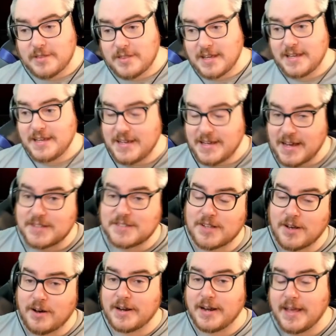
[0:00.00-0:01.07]
the ES
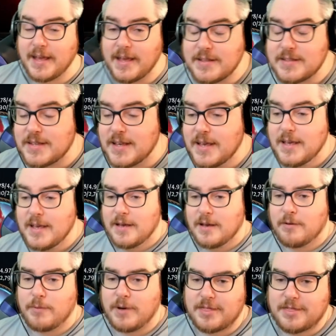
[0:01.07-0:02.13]
on hit
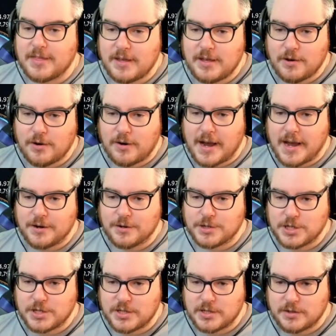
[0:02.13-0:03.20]
with your
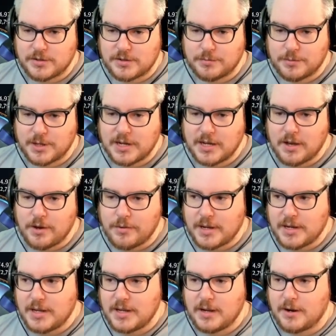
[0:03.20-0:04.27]
energy shield. So we're going to go
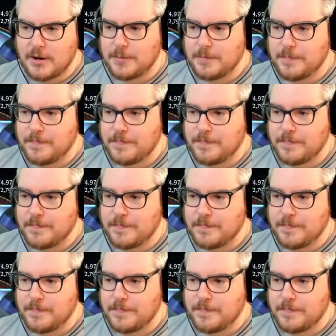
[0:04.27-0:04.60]
in here.